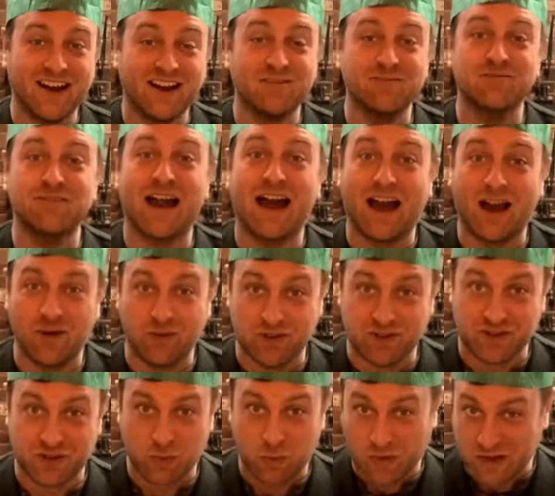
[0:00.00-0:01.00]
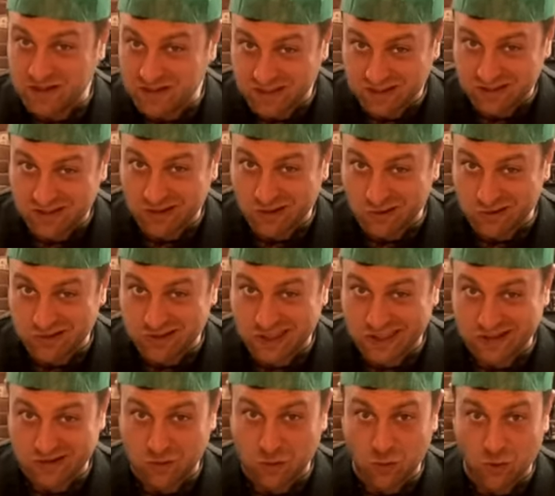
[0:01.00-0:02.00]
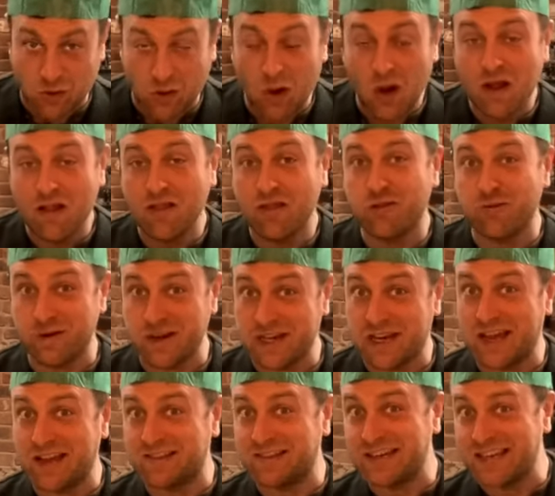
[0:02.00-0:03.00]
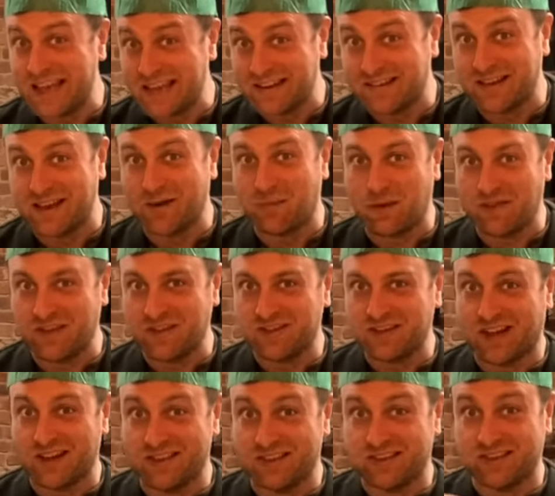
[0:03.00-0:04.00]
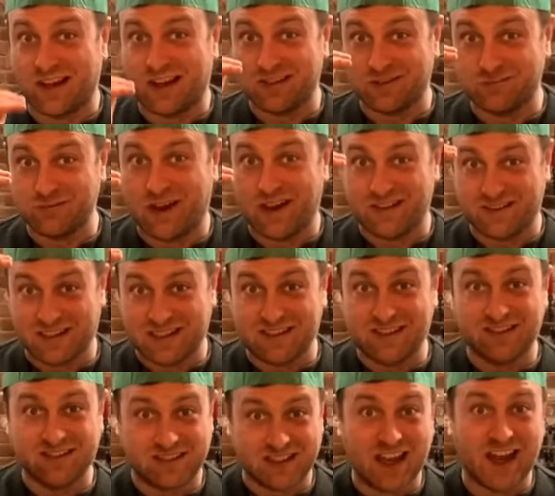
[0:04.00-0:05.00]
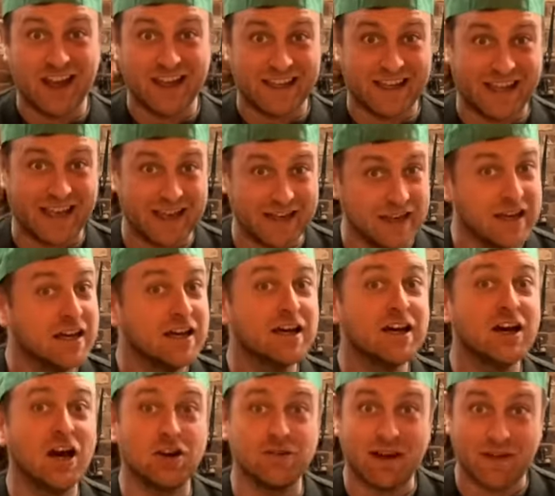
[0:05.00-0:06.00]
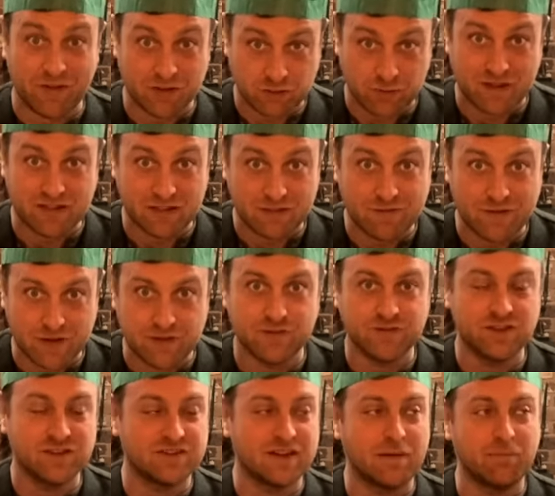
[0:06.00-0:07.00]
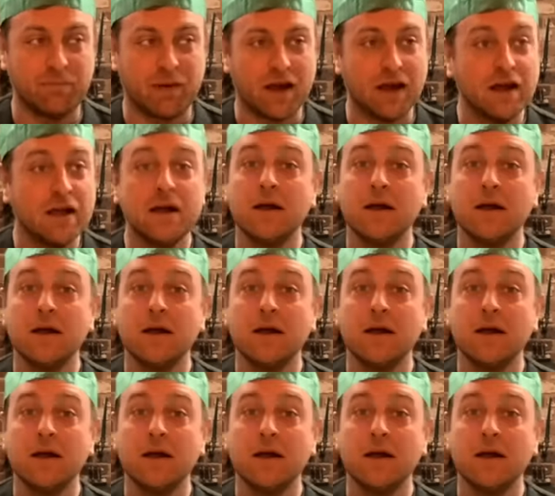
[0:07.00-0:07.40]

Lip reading: around the winter solstice, or 3 days later when the sun starts rising in the sky again, around the 25th of December.